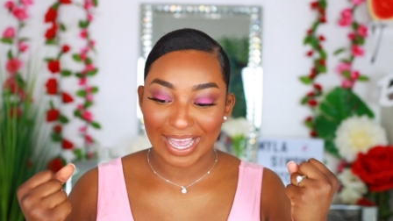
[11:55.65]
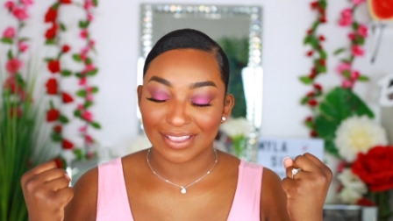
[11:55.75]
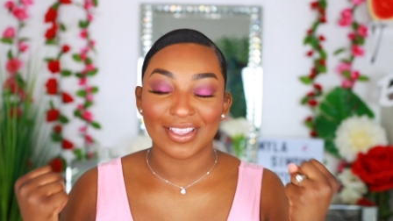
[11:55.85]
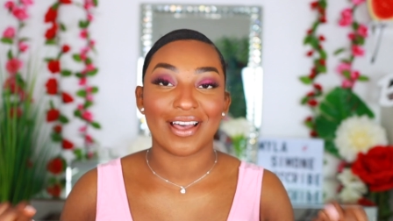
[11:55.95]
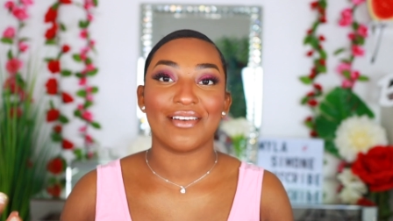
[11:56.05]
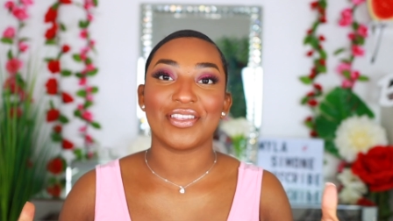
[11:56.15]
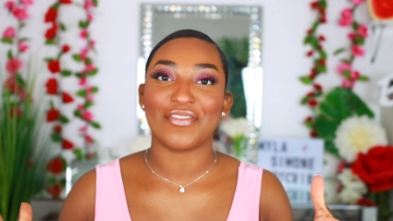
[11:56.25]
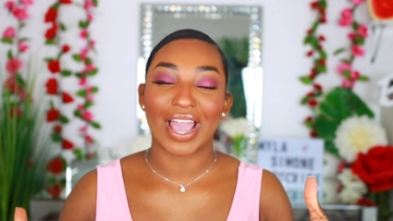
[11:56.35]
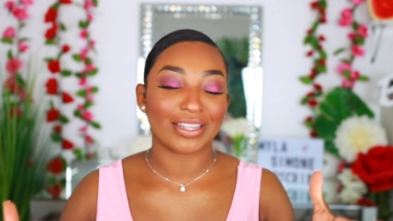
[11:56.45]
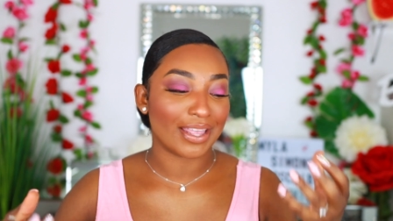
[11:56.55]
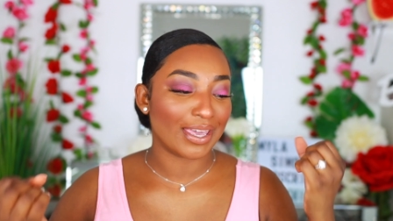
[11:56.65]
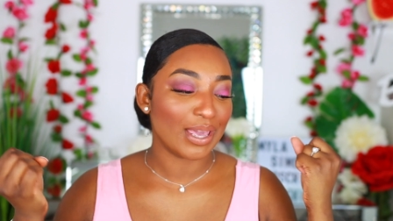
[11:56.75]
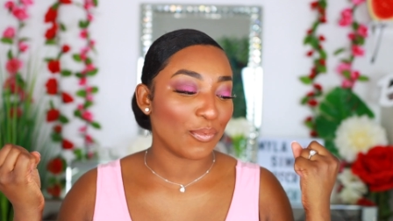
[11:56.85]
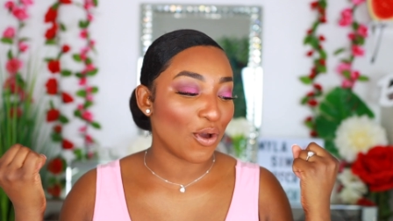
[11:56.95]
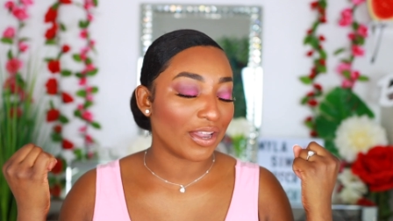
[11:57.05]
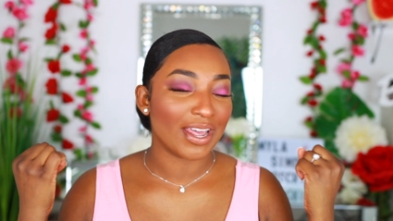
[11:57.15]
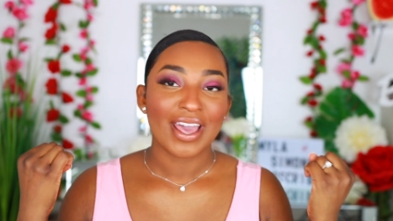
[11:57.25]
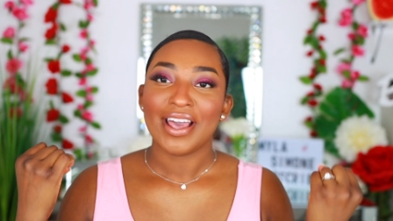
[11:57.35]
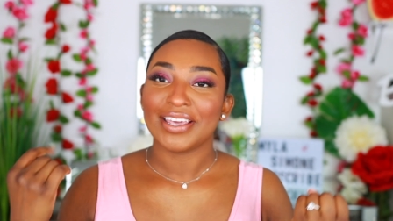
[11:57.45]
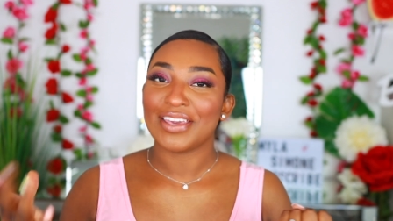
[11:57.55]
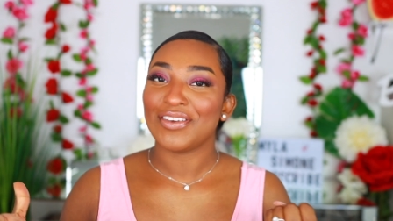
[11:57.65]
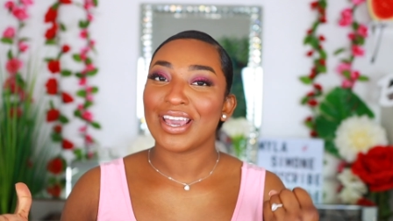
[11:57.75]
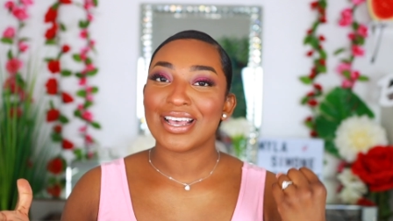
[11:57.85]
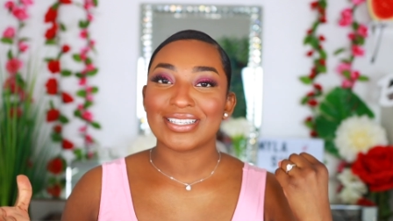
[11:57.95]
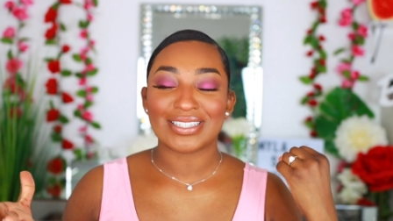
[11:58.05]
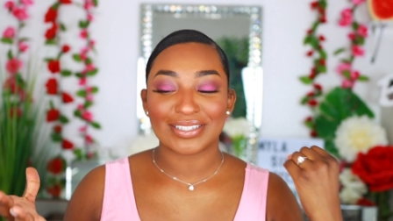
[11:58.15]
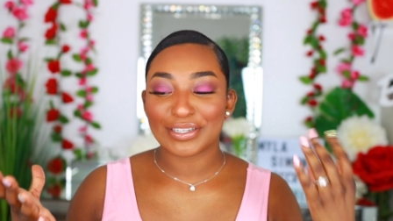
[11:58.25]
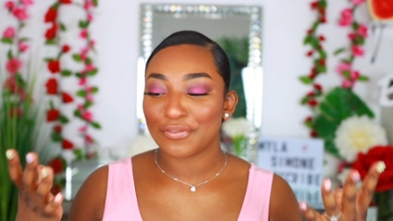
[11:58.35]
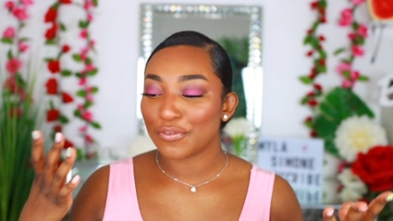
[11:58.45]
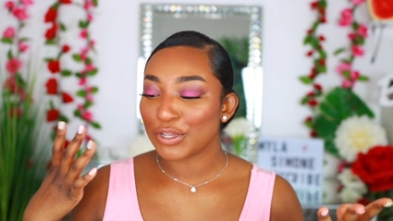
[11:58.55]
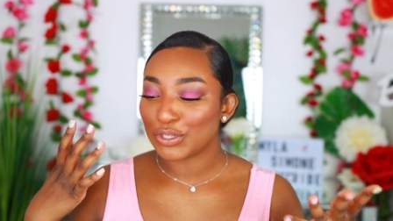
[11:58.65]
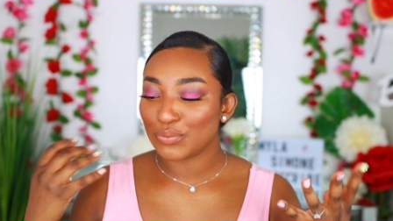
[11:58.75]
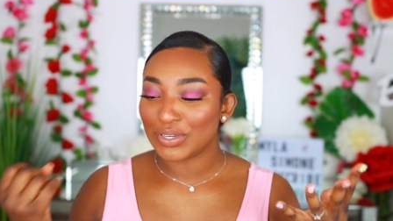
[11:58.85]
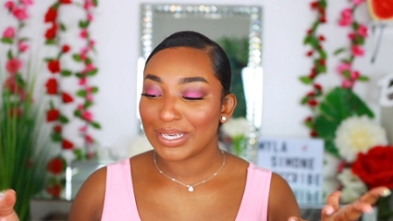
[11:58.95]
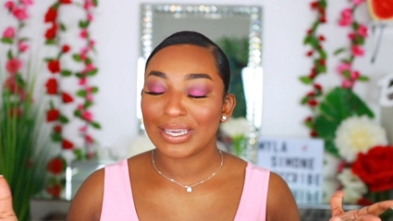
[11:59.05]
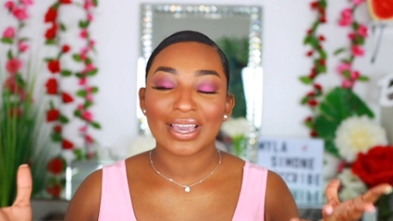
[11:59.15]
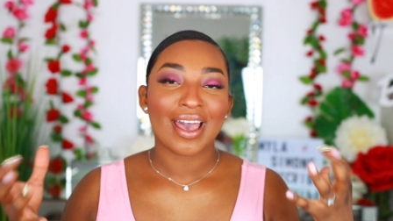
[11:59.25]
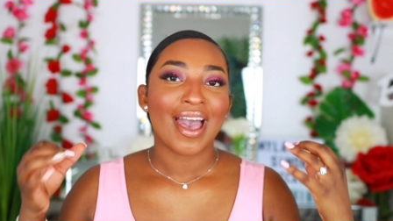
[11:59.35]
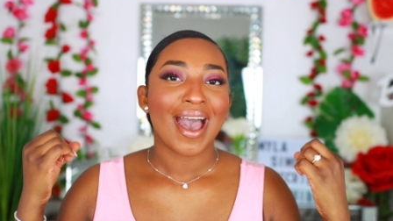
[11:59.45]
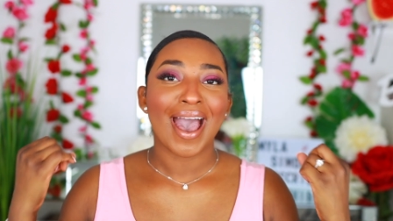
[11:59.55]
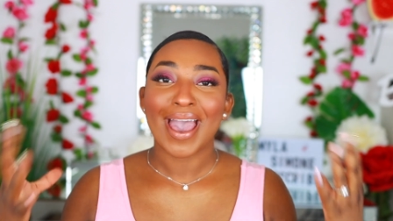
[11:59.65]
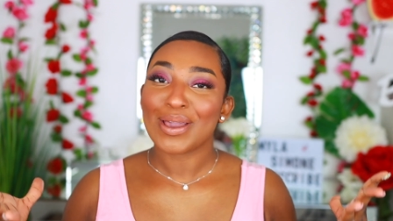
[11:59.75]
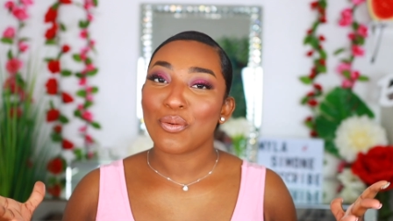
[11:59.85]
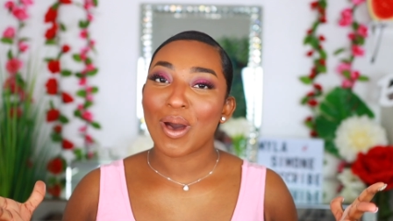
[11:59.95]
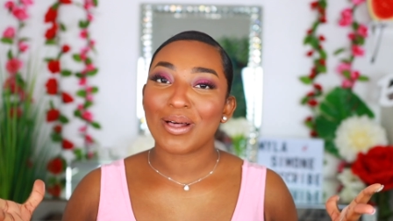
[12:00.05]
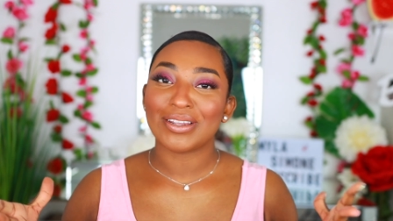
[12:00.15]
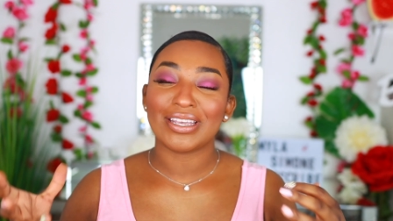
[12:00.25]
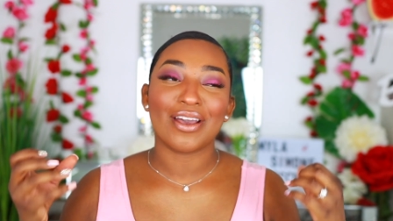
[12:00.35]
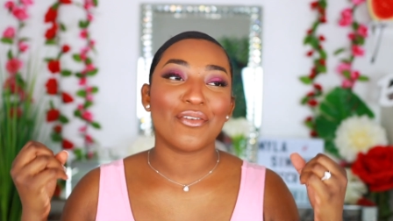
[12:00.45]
I love the fact that they keep on giving us different, unique, high quality,